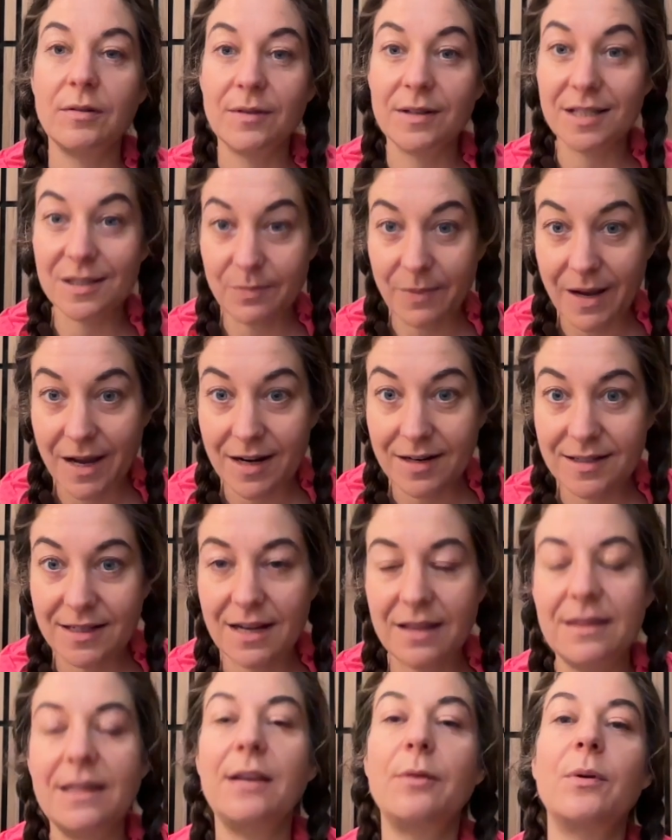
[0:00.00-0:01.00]
respect.
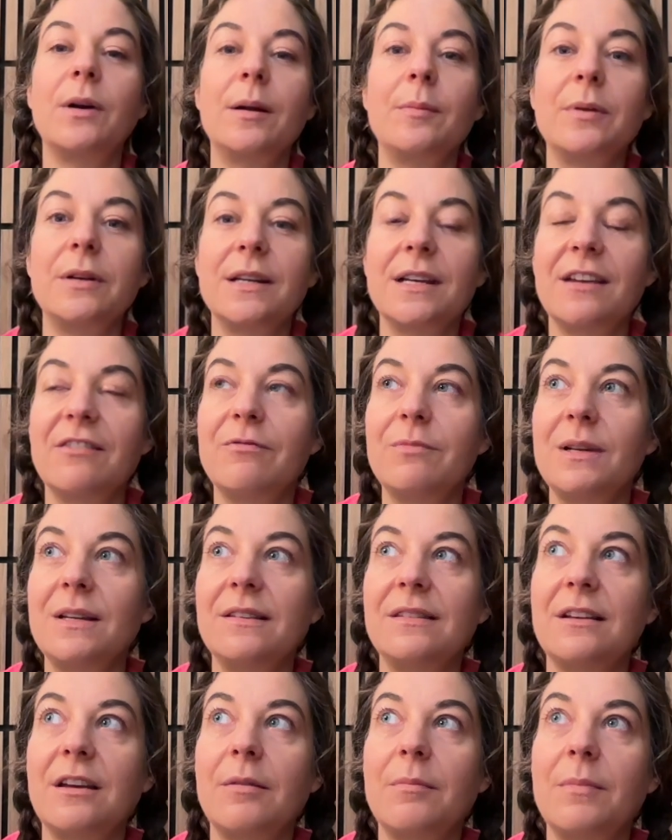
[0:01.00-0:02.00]
And they were able to give me
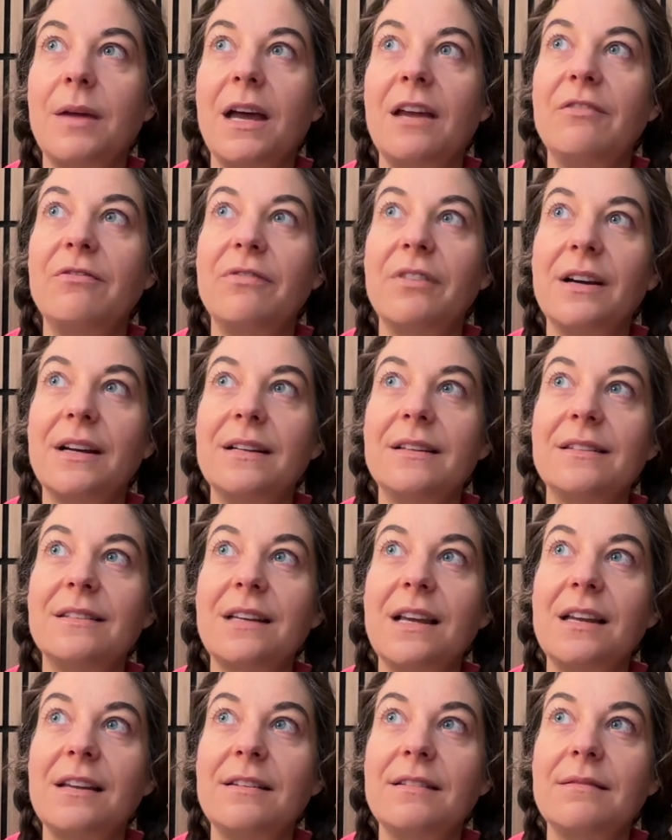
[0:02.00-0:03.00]
some advice
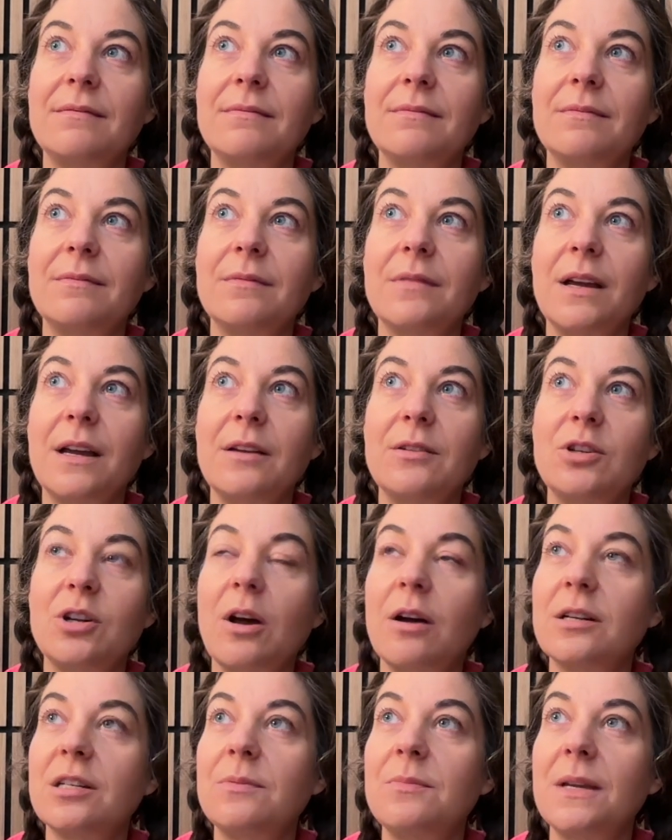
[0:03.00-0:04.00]
and had
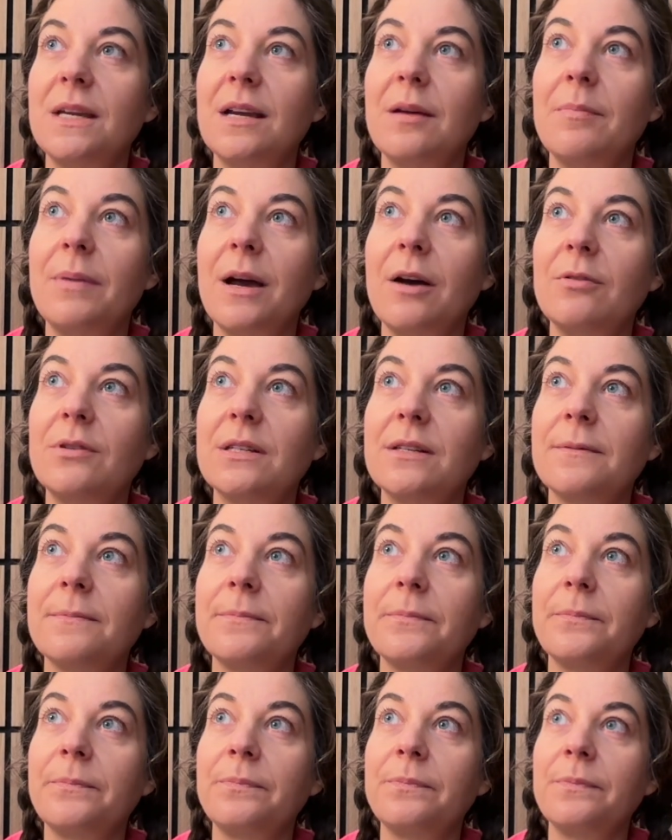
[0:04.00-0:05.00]
talked to me about
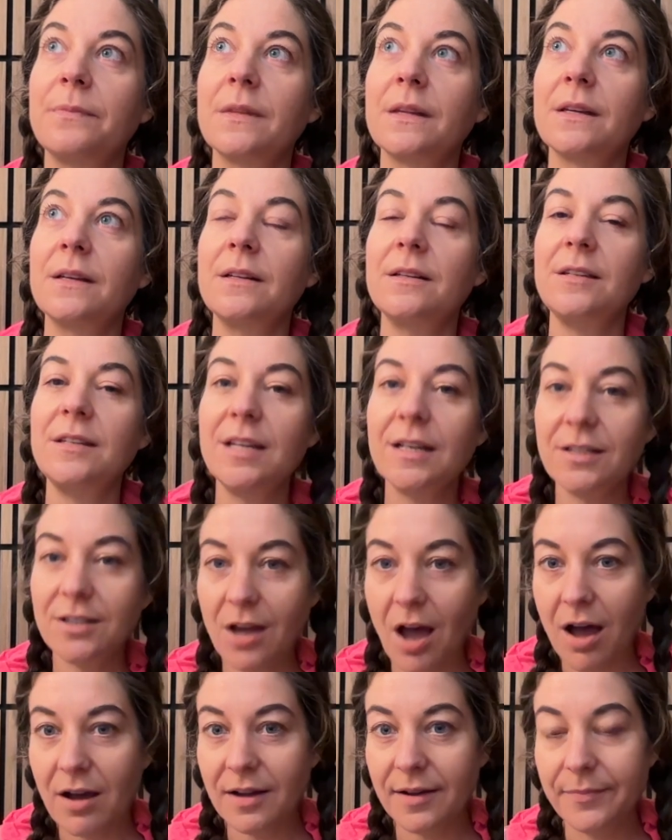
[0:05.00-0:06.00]

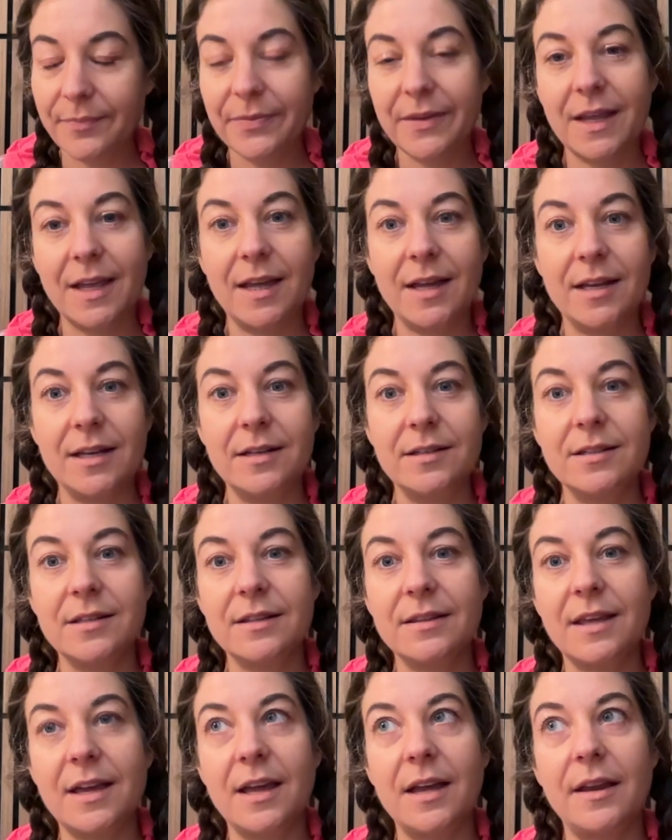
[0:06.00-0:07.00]
TikTok. And
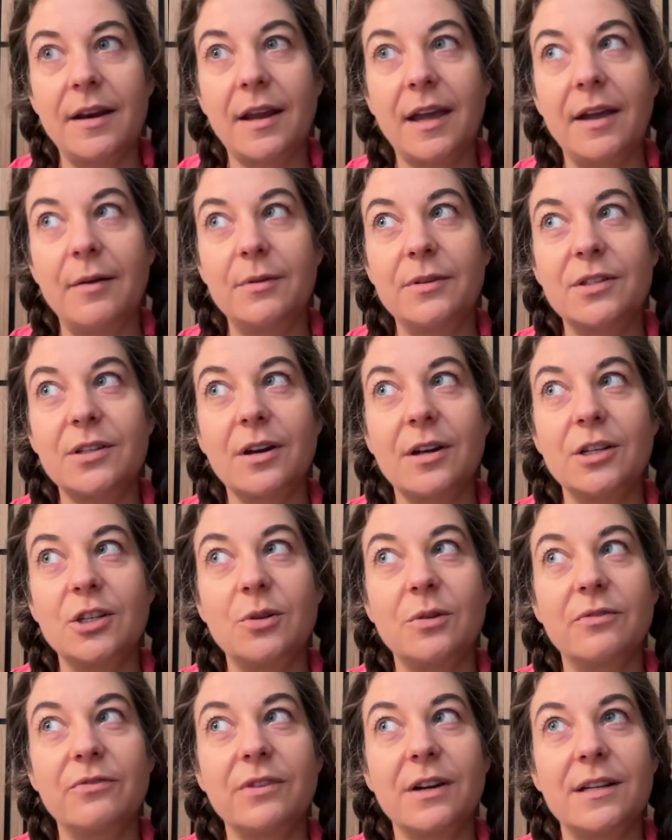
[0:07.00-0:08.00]
then I was talking to
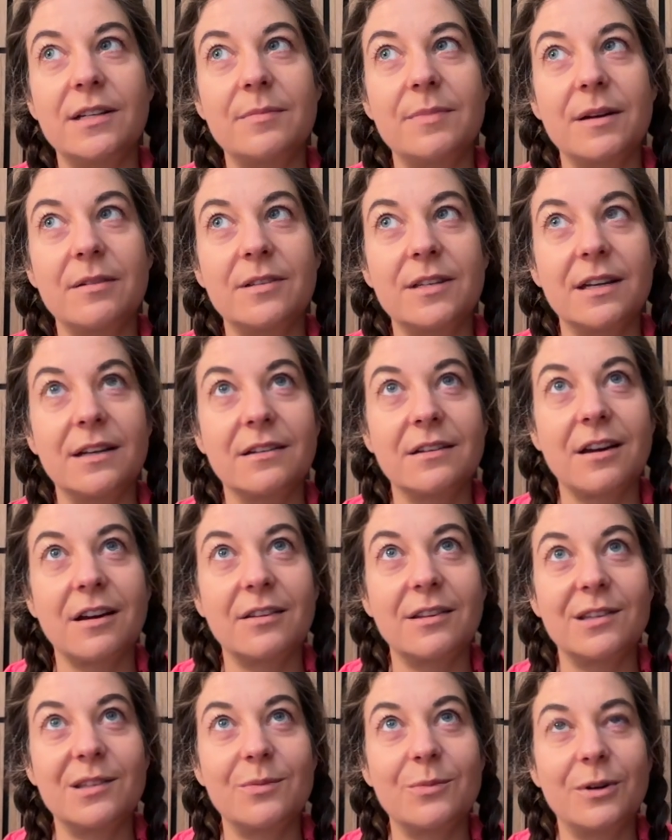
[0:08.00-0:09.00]
a friend about TikTok
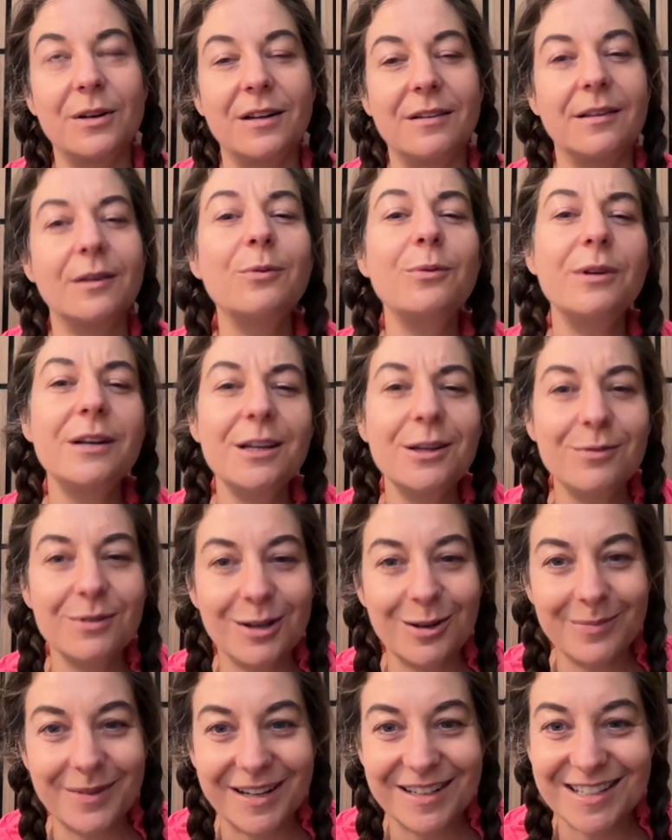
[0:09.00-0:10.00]
this morning, like, what do you know
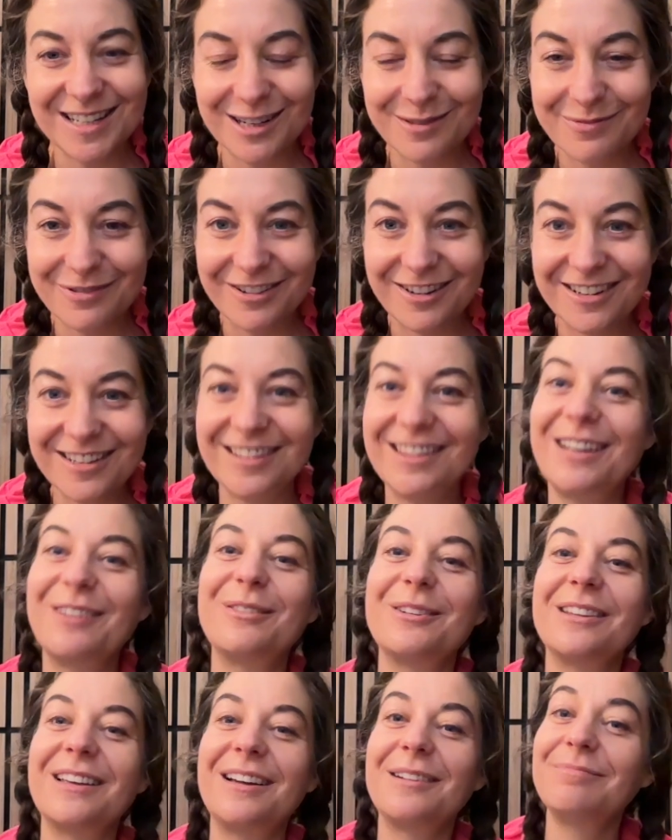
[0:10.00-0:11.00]
about TikTok? And they
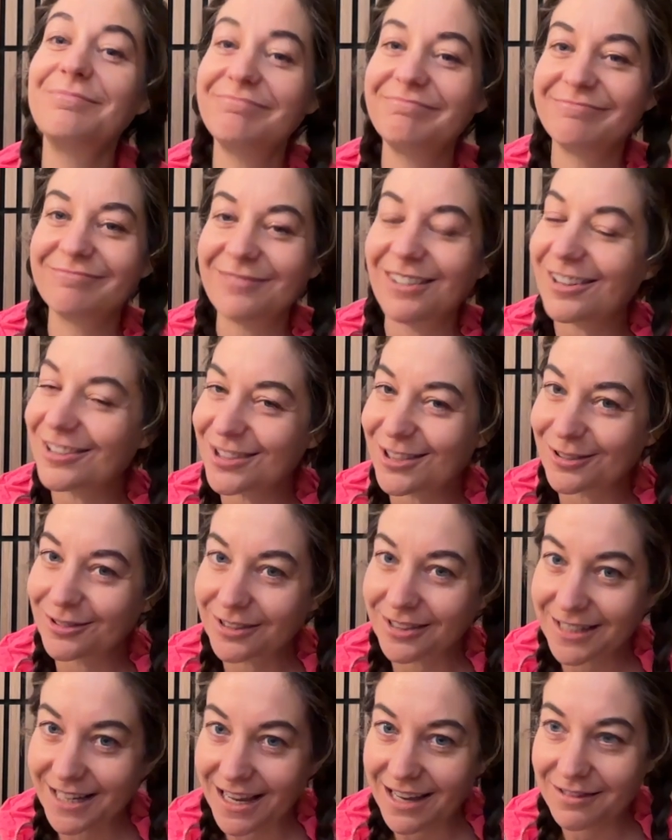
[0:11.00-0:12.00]
were like, also
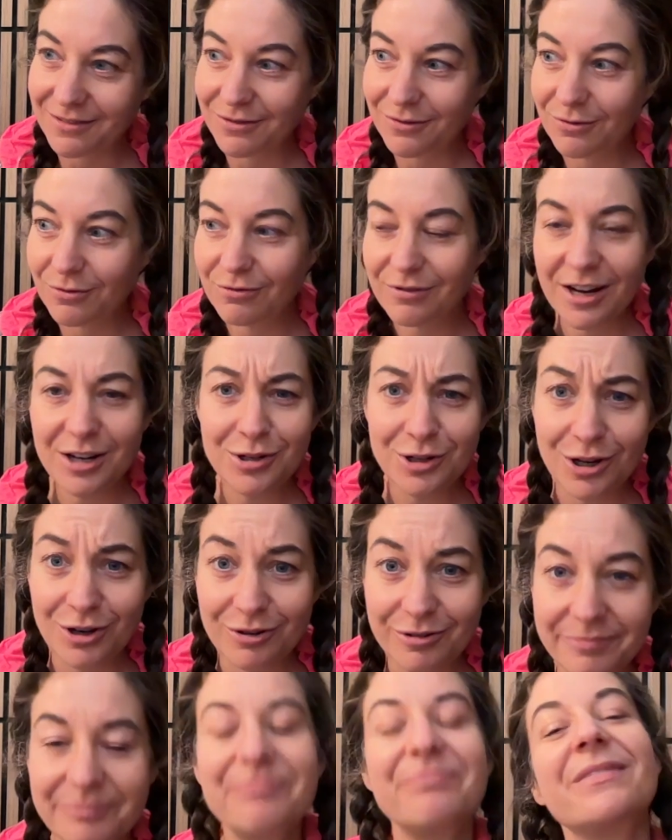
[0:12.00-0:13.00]
look at Red Note.